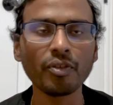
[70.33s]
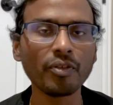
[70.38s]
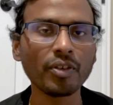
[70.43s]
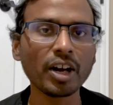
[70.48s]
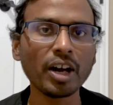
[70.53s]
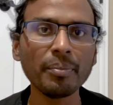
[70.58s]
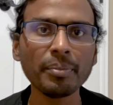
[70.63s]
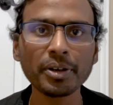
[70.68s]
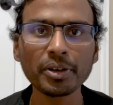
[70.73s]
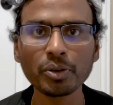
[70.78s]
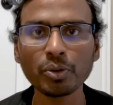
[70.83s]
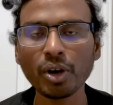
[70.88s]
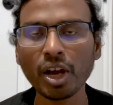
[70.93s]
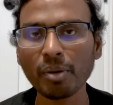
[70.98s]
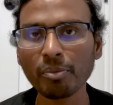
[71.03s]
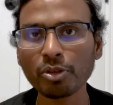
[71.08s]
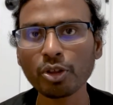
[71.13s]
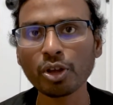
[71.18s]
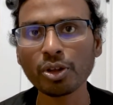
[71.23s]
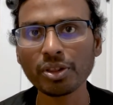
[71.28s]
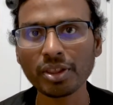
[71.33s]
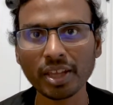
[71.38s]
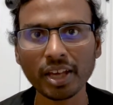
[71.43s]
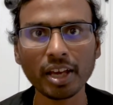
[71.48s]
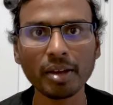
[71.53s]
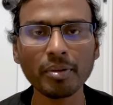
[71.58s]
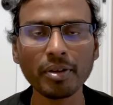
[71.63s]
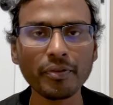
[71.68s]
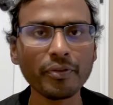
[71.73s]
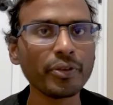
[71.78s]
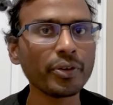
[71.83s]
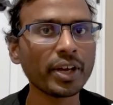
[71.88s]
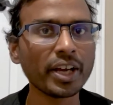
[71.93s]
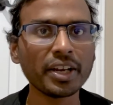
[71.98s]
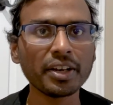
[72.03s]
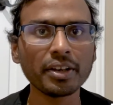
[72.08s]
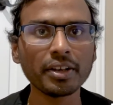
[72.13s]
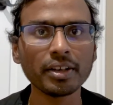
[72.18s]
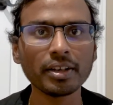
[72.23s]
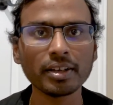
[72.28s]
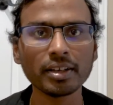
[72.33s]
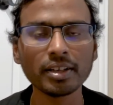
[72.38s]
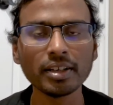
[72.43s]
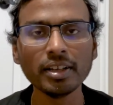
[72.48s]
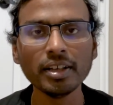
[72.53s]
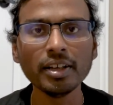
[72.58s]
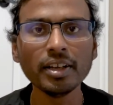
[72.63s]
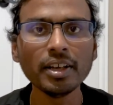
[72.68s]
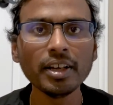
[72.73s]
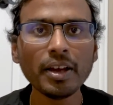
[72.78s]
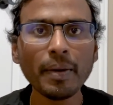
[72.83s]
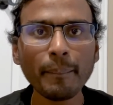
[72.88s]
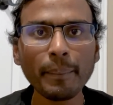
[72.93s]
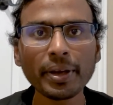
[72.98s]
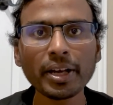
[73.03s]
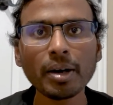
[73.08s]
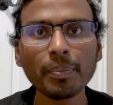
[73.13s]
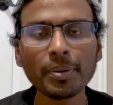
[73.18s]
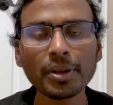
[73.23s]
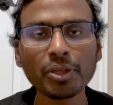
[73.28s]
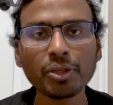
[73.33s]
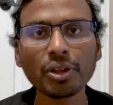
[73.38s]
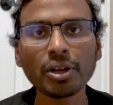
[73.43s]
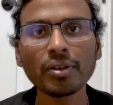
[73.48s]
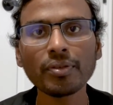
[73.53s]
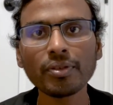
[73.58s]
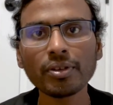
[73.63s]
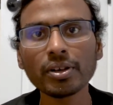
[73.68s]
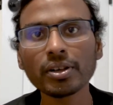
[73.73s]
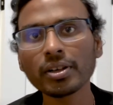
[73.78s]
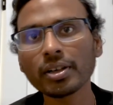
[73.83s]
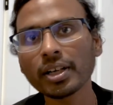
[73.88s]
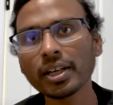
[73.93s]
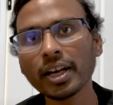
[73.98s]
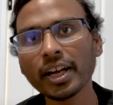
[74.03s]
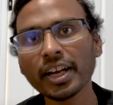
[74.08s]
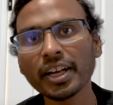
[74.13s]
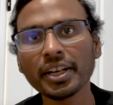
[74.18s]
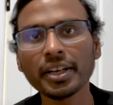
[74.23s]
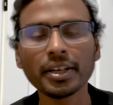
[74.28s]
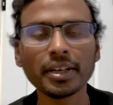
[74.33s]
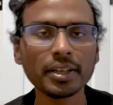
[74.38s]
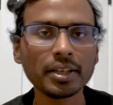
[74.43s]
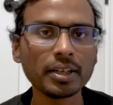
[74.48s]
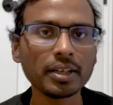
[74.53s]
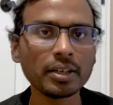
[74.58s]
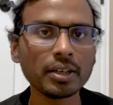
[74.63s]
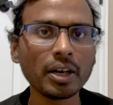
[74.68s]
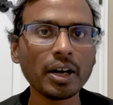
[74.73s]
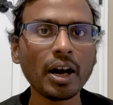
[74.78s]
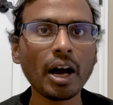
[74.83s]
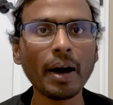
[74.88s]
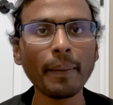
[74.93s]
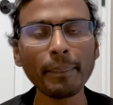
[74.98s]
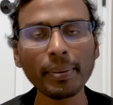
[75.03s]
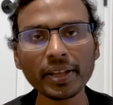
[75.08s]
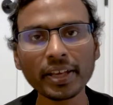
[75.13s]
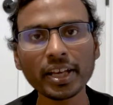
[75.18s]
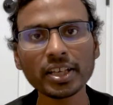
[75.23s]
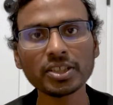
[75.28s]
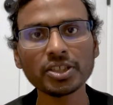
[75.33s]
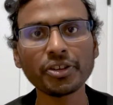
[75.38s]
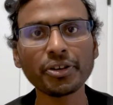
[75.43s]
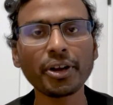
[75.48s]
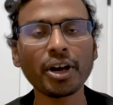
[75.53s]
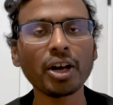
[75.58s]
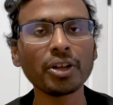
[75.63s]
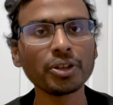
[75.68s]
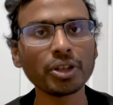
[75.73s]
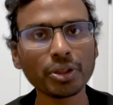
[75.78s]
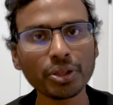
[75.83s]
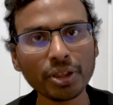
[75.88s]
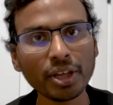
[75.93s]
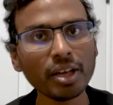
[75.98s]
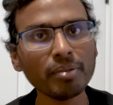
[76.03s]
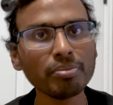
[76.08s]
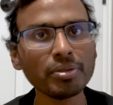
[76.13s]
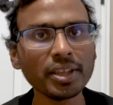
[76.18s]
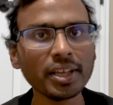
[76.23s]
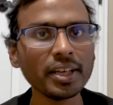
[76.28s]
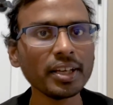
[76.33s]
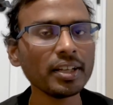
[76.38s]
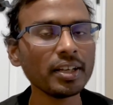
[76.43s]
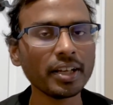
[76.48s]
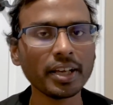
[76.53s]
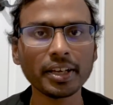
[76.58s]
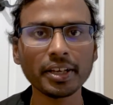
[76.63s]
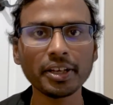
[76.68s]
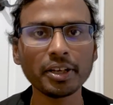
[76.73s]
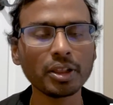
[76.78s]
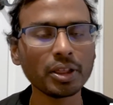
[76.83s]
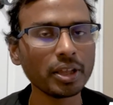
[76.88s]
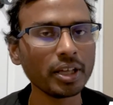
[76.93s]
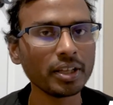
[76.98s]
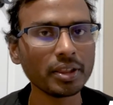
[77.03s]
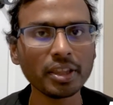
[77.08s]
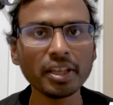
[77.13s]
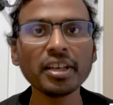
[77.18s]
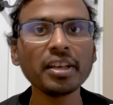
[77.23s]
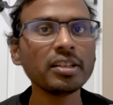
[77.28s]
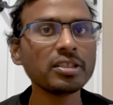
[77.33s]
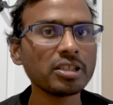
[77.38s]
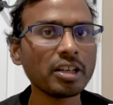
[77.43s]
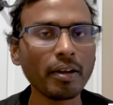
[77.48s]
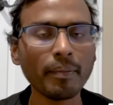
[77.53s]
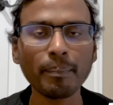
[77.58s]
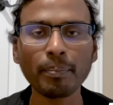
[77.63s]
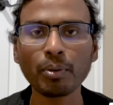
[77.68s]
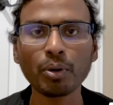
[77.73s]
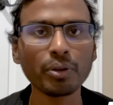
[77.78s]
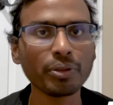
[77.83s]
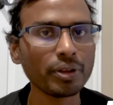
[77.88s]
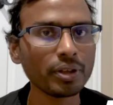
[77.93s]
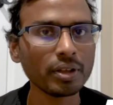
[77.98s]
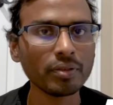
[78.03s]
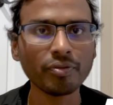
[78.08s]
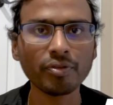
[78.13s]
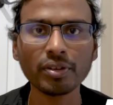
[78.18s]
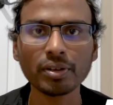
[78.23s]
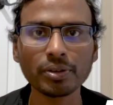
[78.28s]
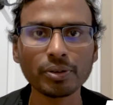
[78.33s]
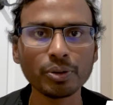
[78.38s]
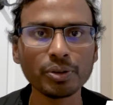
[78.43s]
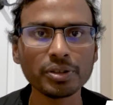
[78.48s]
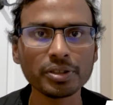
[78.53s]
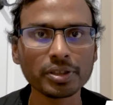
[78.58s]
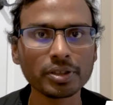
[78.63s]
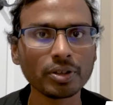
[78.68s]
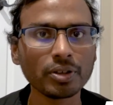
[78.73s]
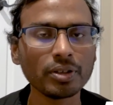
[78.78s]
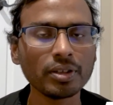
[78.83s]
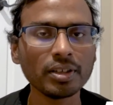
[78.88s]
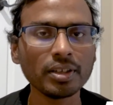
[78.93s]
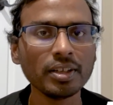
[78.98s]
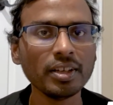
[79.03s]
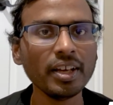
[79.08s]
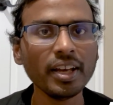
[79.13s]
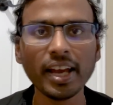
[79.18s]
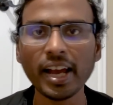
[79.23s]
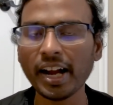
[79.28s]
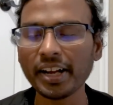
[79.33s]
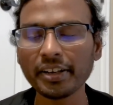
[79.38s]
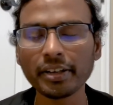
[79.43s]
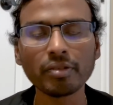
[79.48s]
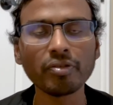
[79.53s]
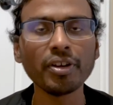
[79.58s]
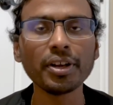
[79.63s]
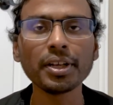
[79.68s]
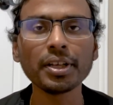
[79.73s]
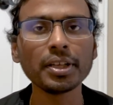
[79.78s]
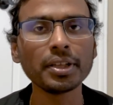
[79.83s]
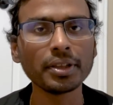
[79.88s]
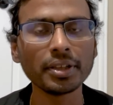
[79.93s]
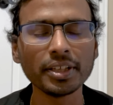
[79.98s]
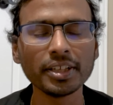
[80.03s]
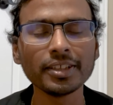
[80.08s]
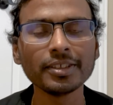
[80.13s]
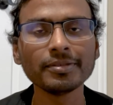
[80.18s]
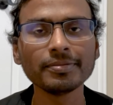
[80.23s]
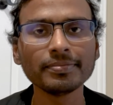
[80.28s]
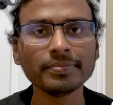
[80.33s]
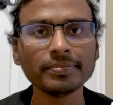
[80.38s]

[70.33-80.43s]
Coming to Amazon Chime, if you can pick up a server and application on the same thing, like it's a single step process to install, and it's very easy.